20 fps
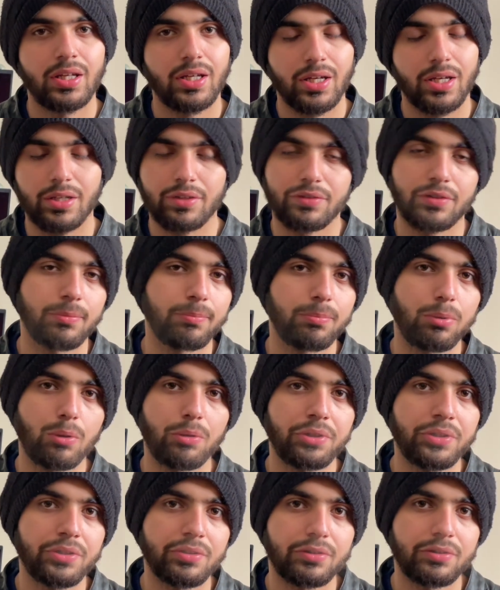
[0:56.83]
and at some
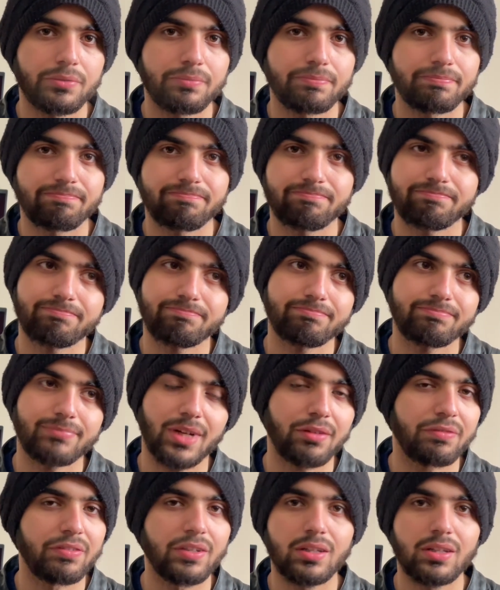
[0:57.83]
point
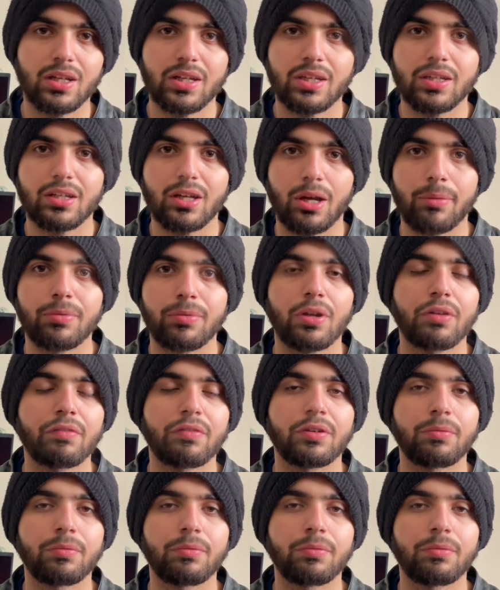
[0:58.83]
I feel like I'm not even